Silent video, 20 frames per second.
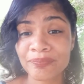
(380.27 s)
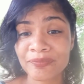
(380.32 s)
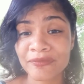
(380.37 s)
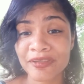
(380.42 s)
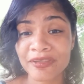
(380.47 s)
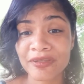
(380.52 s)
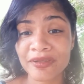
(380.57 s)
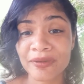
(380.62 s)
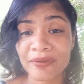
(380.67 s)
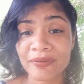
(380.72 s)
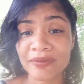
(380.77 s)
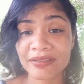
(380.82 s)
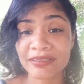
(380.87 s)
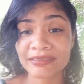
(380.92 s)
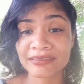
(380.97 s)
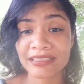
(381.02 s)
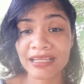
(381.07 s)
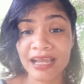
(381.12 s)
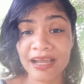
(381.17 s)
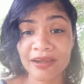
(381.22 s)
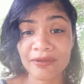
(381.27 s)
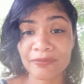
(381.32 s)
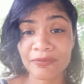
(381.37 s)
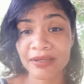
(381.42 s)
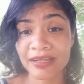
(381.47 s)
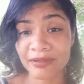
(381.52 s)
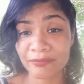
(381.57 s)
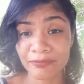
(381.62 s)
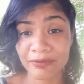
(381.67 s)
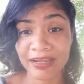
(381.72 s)
because
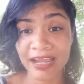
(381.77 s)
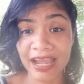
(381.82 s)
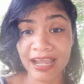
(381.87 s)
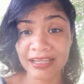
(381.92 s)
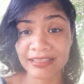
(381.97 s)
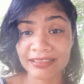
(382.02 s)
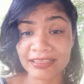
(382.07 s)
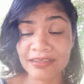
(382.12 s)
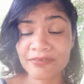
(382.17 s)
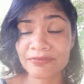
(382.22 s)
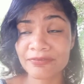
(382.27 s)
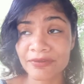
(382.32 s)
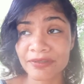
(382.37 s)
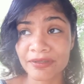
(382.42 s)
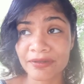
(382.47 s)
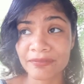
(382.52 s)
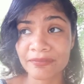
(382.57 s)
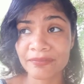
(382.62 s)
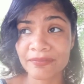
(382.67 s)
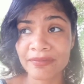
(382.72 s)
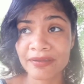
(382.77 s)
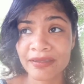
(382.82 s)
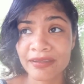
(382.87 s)
what God had did for them.